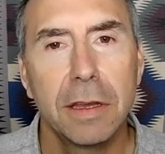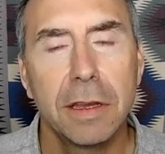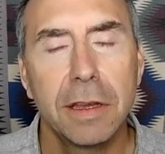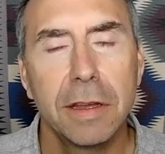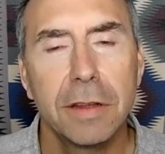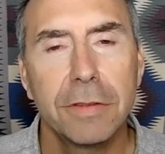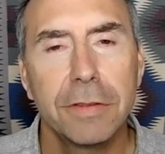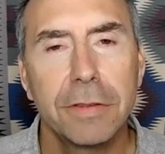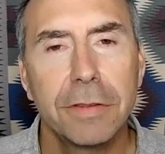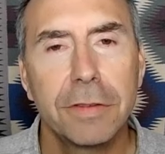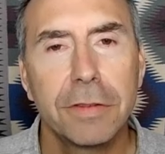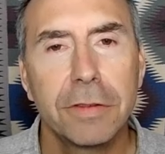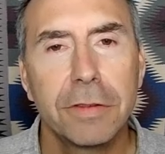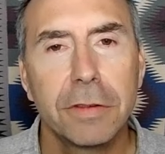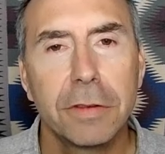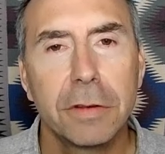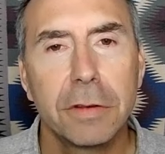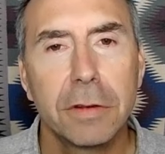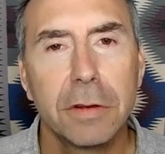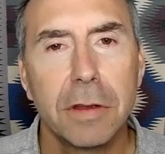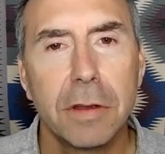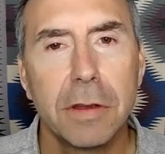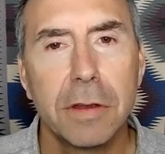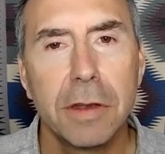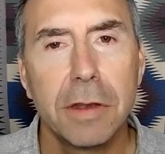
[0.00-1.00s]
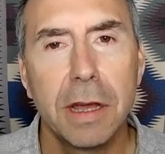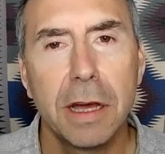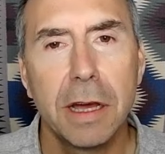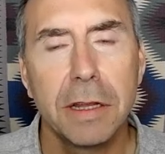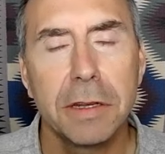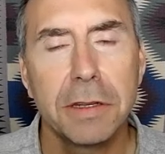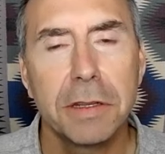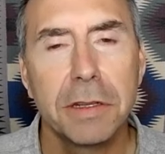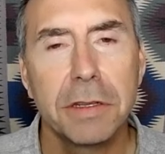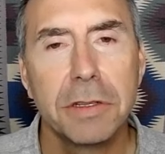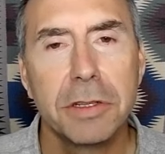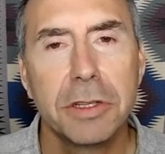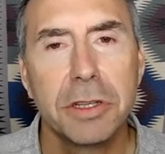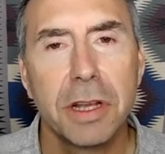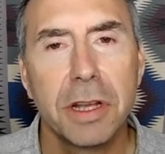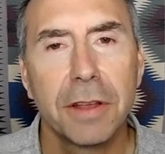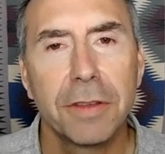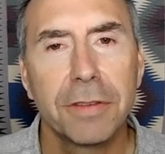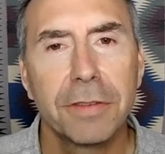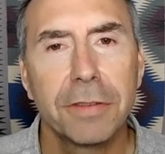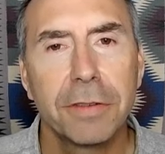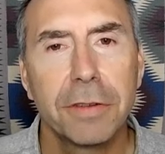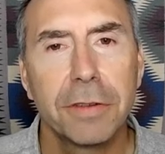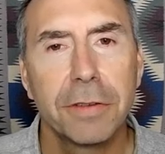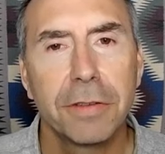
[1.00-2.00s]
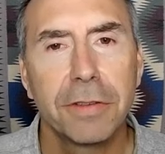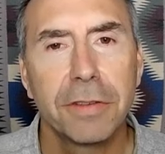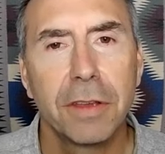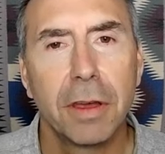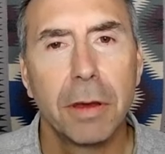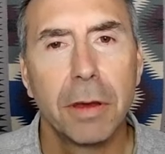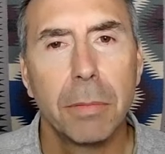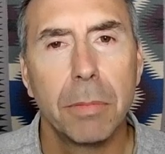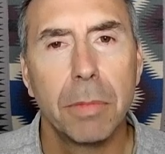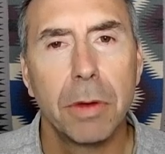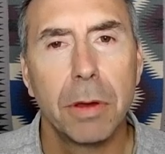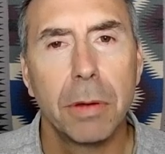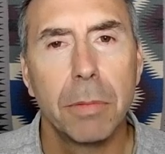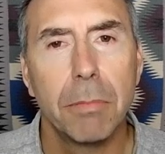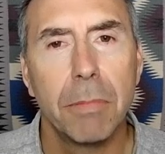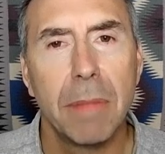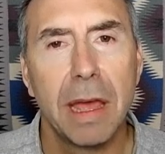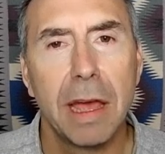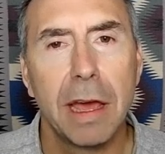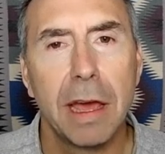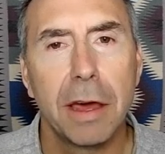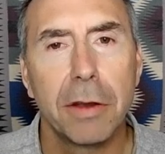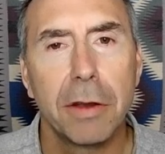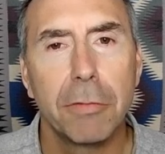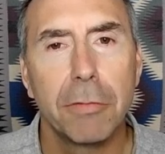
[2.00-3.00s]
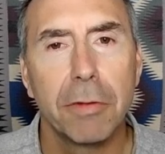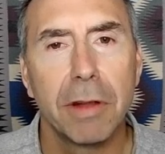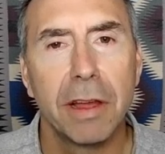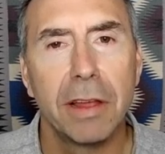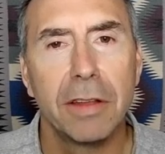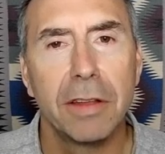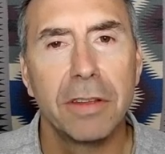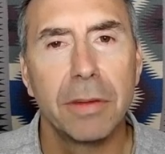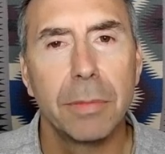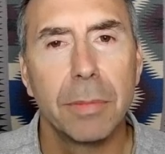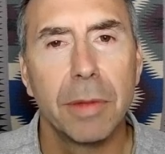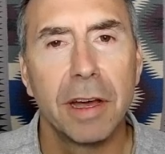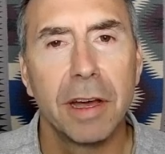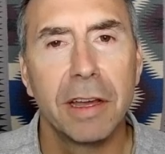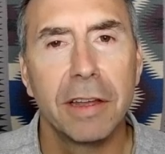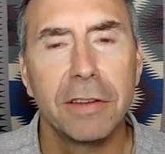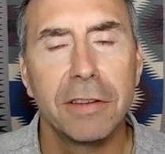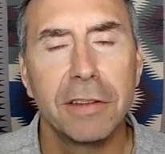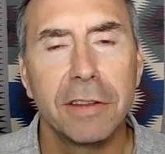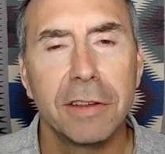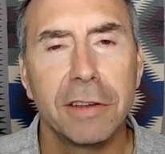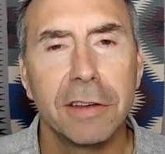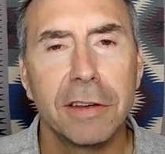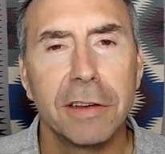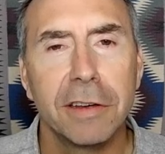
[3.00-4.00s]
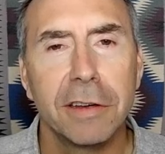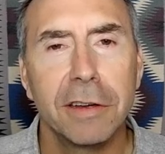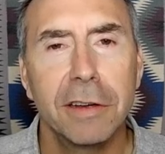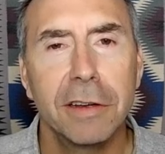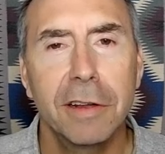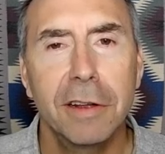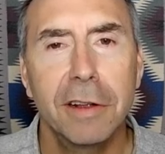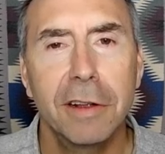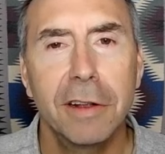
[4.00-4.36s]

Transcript: it's not just some mad random idea